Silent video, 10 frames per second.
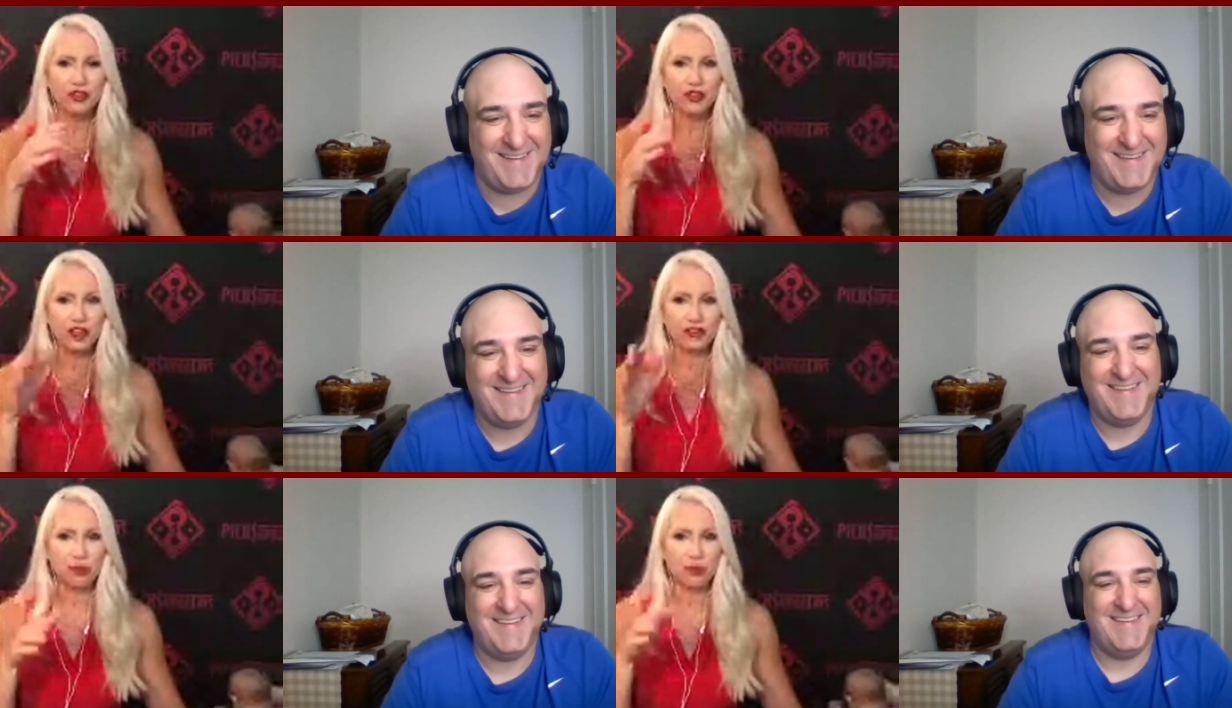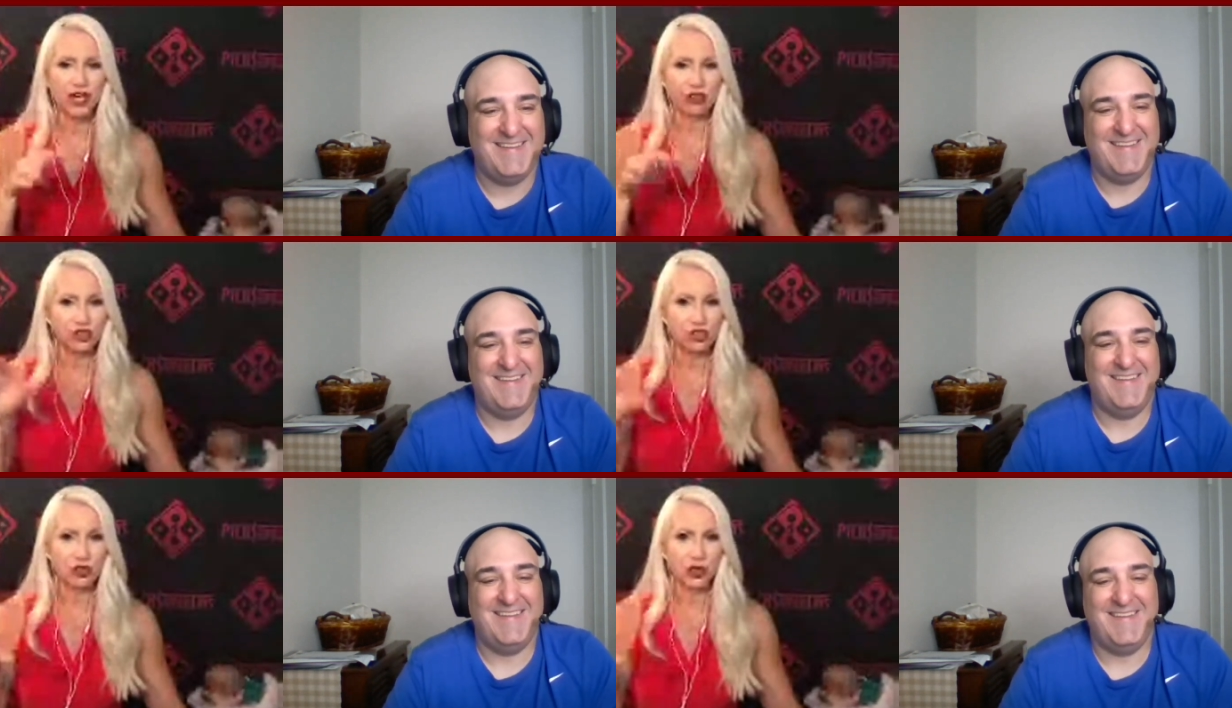Speaker 1: if the Bucks
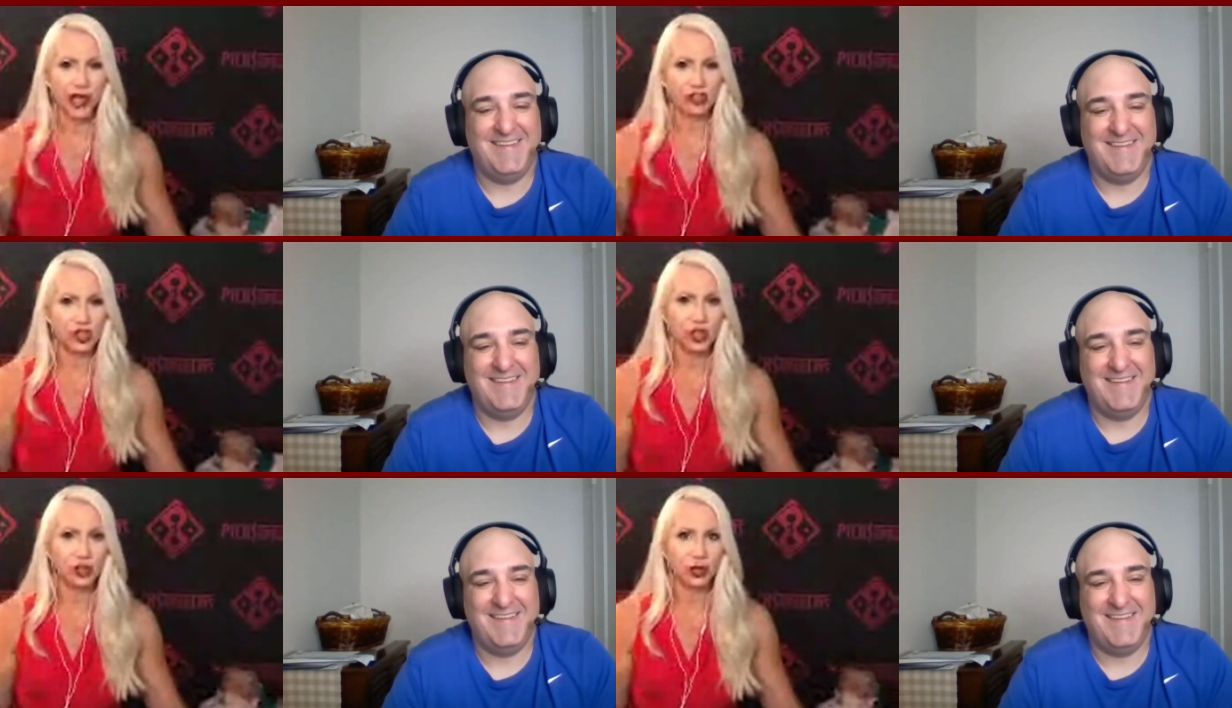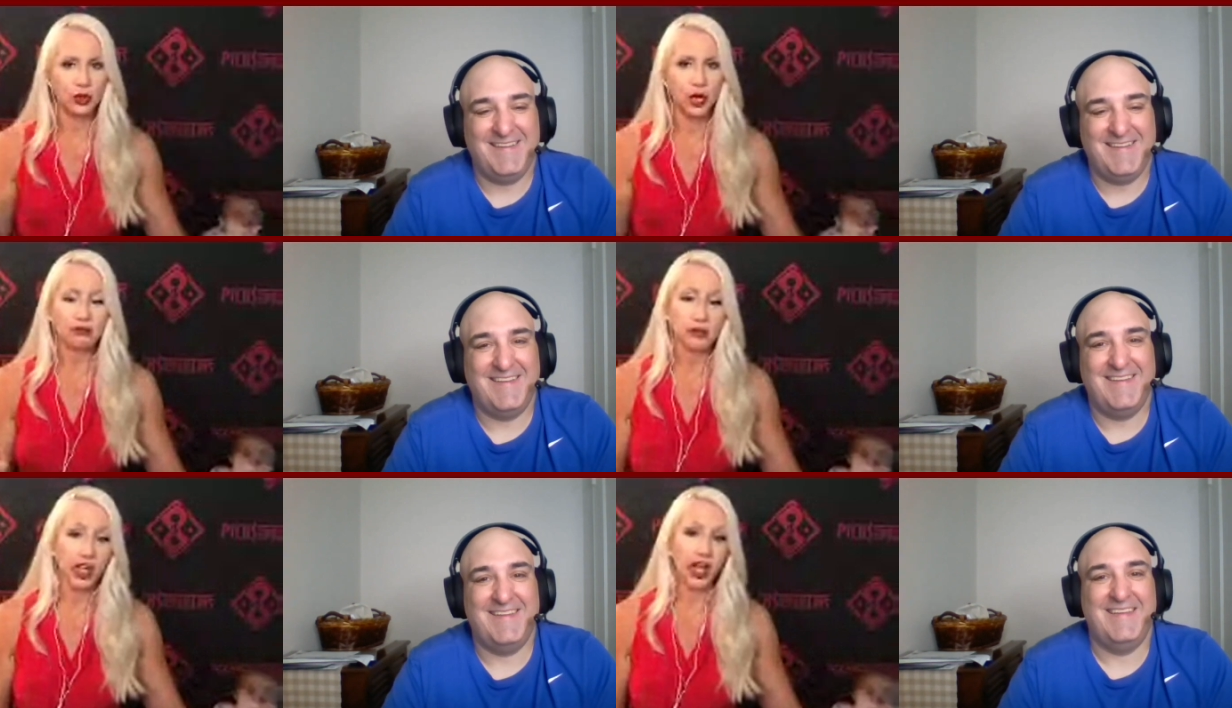do that too,
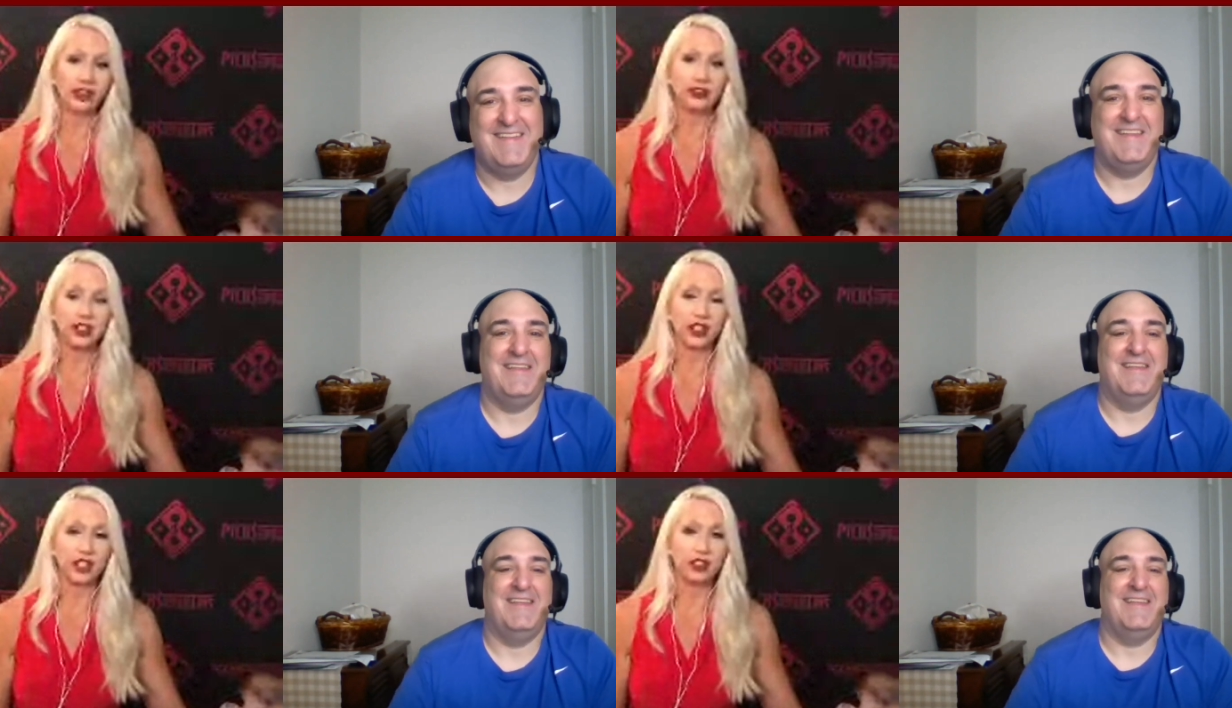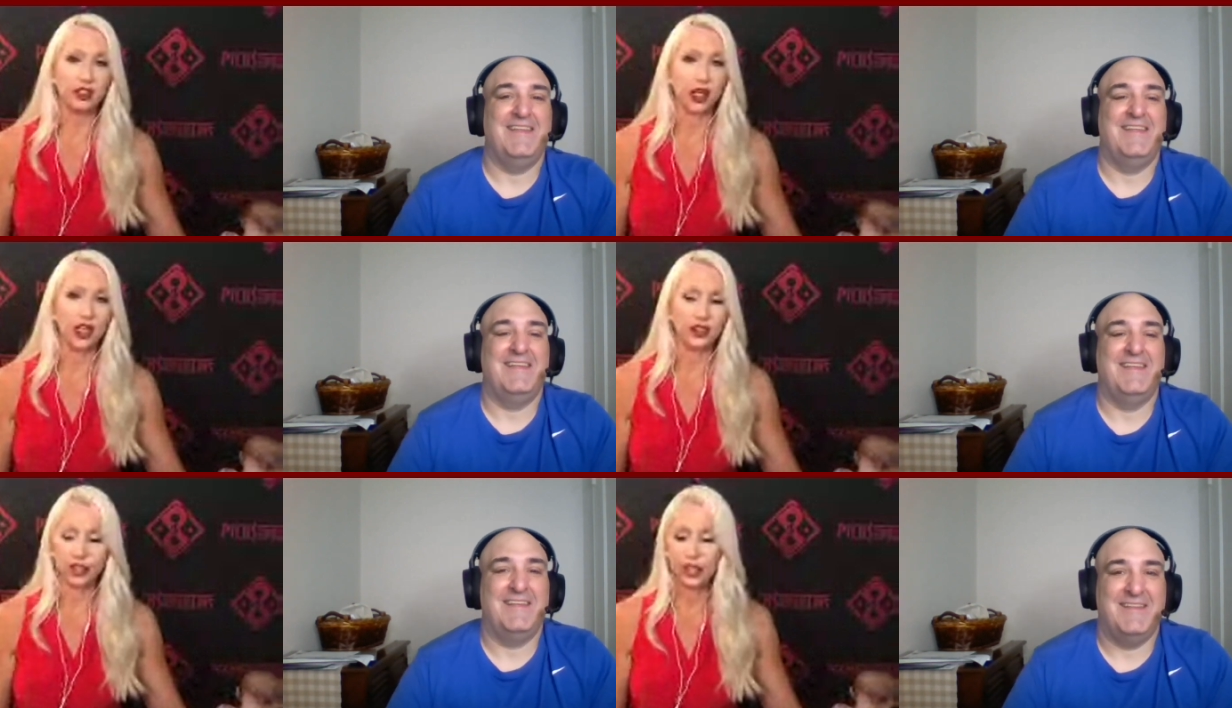yeah, it's going to kill your
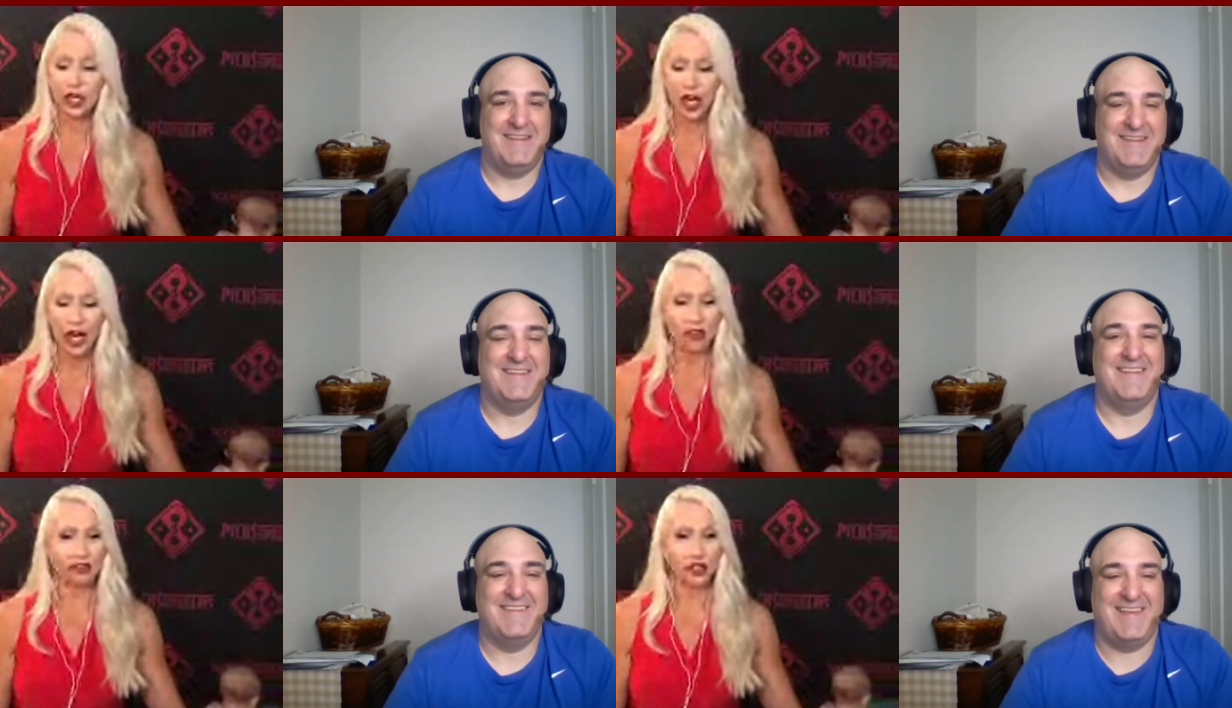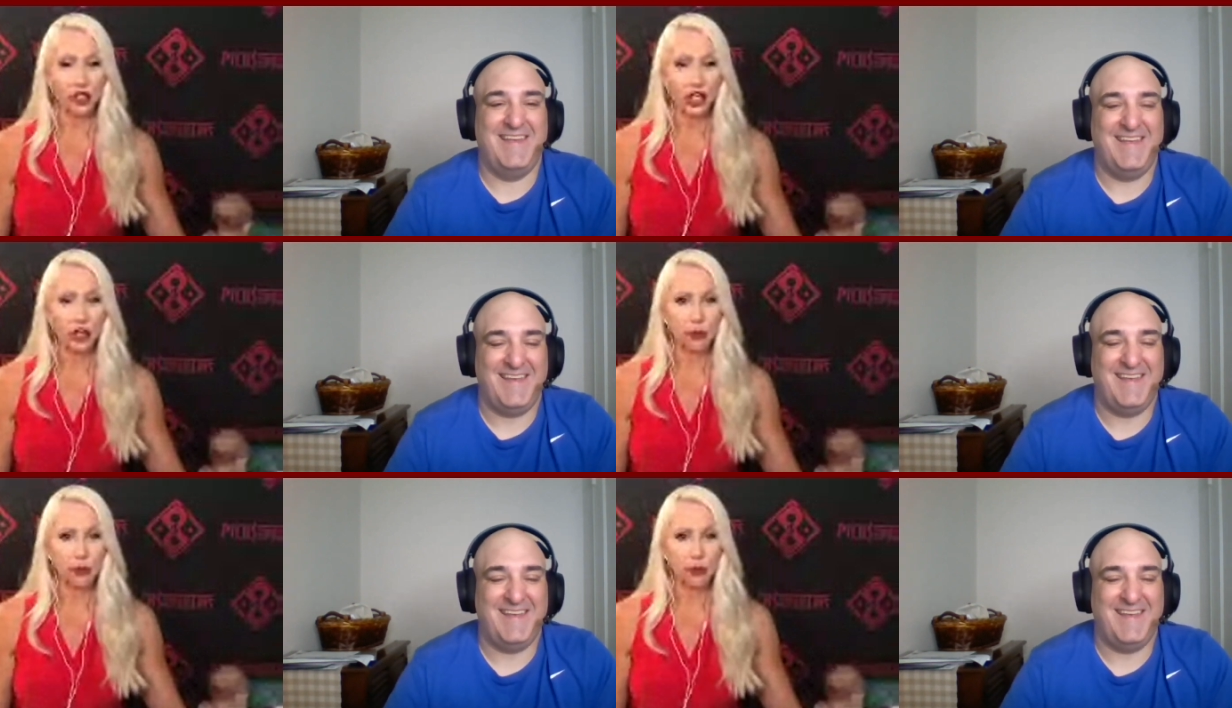under uh, for sure.